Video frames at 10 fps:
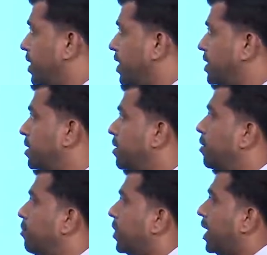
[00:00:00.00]
is
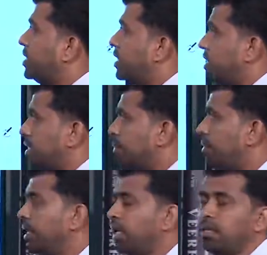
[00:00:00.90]
price
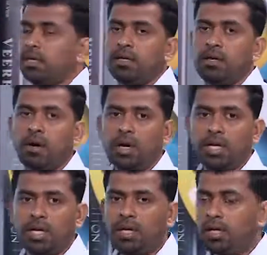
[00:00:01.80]
stability in the
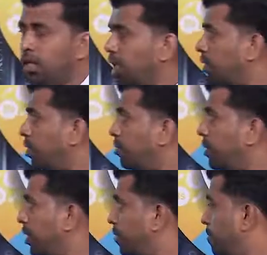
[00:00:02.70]
local economy.
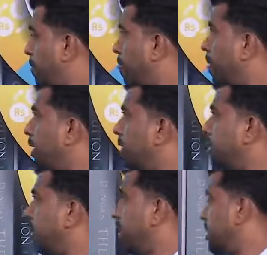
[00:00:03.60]

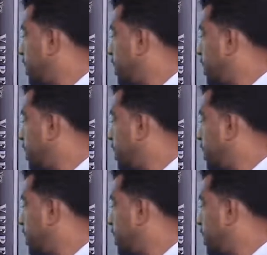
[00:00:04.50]
That is